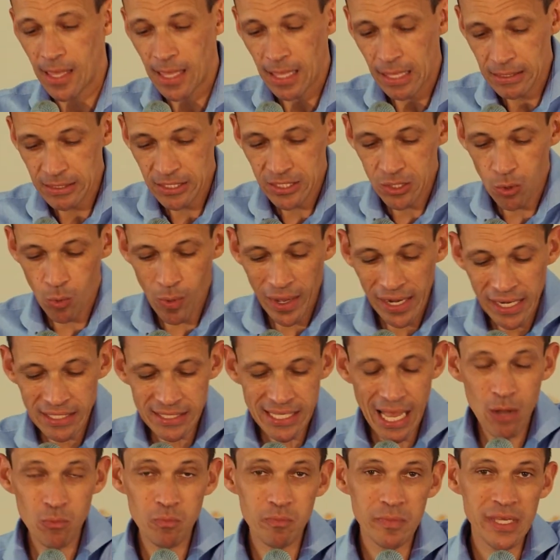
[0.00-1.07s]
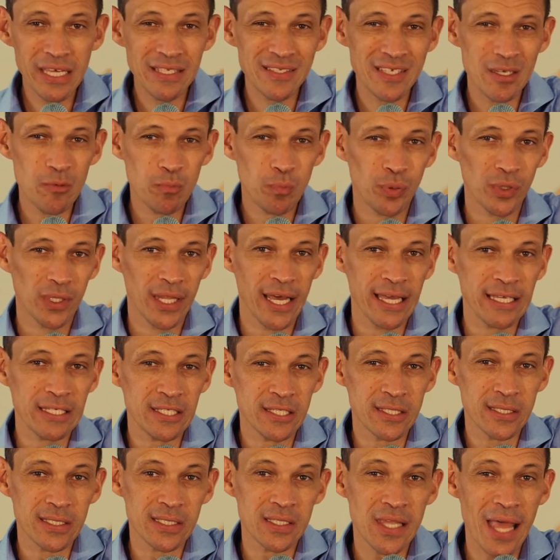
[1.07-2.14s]
And so what is our meeting
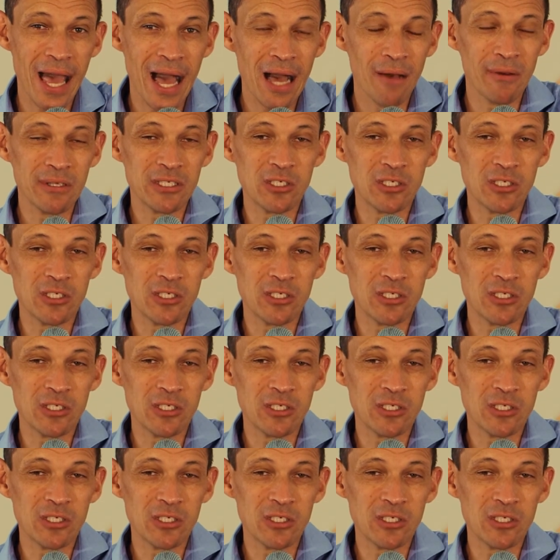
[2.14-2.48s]
place now,